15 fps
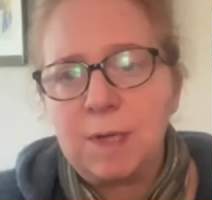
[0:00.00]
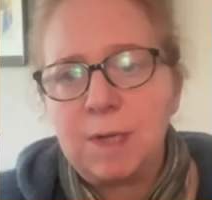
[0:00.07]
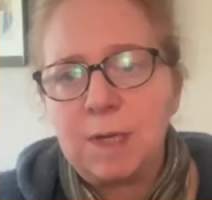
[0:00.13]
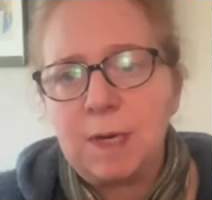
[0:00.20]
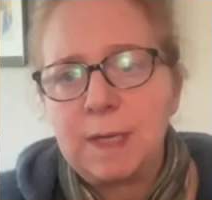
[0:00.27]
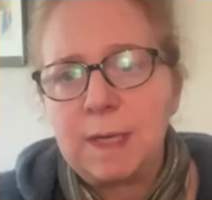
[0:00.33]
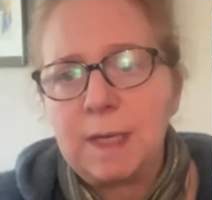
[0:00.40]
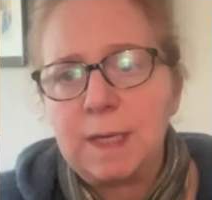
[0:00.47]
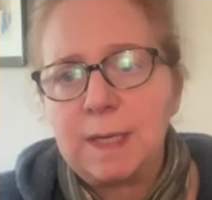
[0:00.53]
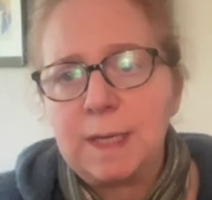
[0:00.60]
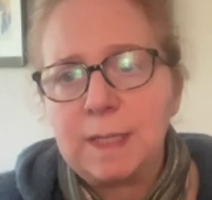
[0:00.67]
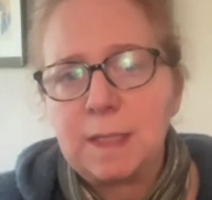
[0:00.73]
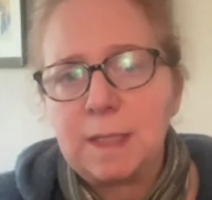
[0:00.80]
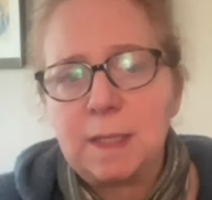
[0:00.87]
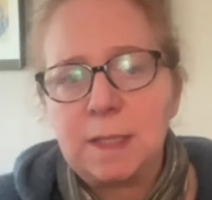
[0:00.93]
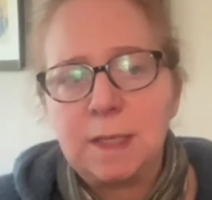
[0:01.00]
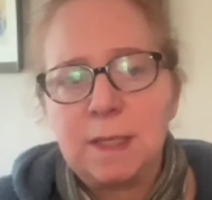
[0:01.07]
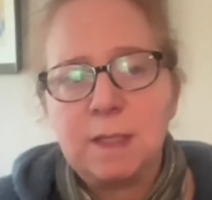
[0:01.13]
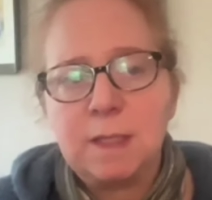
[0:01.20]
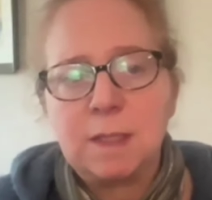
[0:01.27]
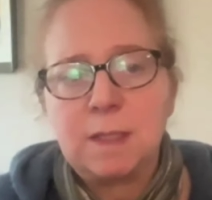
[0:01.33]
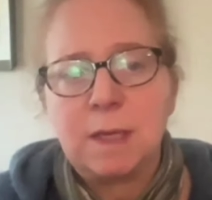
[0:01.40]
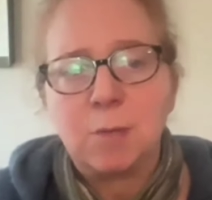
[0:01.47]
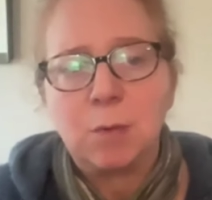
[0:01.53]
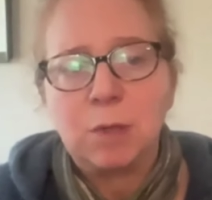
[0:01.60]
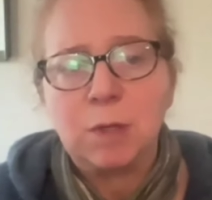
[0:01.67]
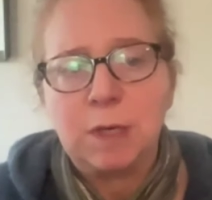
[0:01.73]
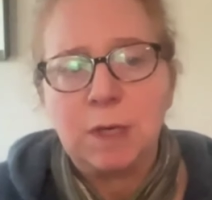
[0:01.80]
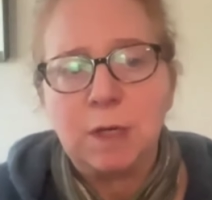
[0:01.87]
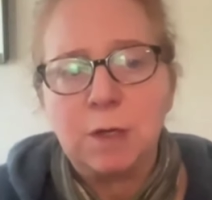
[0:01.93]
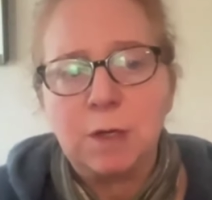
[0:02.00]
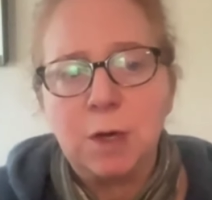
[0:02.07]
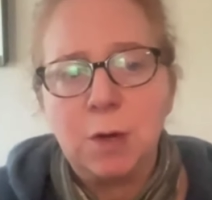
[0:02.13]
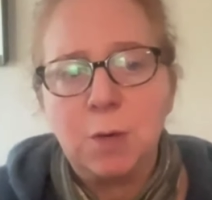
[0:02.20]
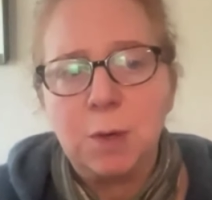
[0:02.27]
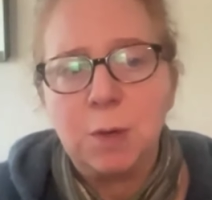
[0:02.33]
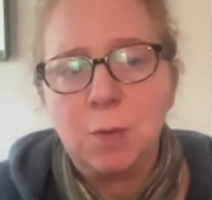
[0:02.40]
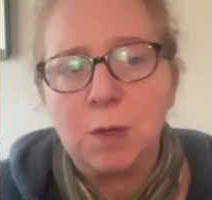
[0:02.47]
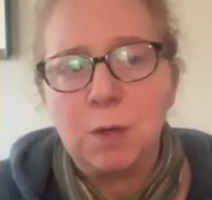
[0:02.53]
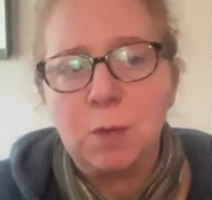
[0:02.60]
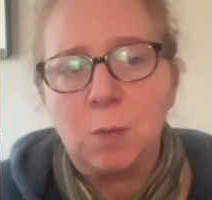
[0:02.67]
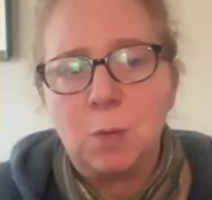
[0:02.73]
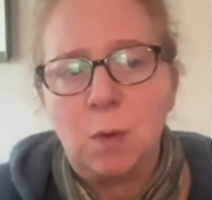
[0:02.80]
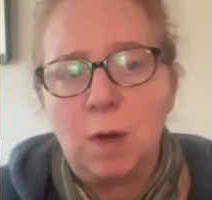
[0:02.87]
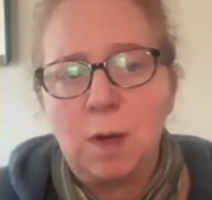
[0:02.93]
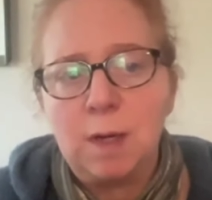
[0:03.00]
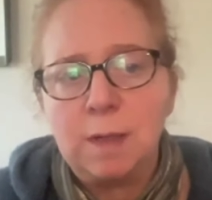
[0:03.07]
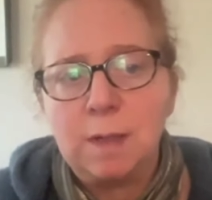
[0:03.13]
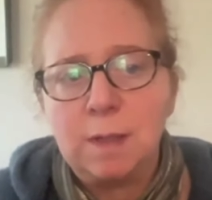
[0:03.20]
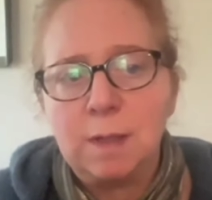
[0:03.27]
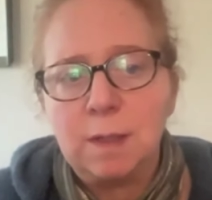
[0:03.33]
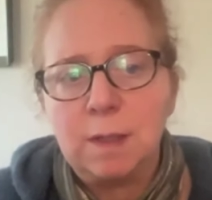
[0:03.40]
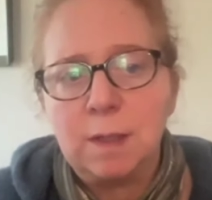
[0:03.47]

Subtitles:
I mean, I guess the thing is, it's like really kind of knowing what you want.